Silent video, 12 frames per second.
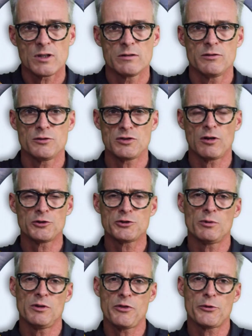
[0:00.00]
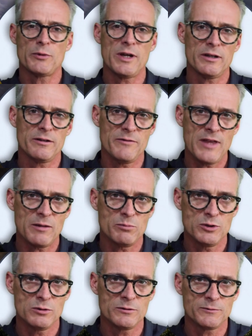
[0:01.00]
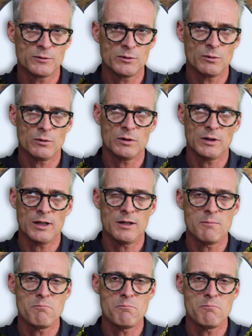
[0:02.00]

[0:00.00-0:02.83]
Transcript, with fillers: There's also a thread of that beautiful uh,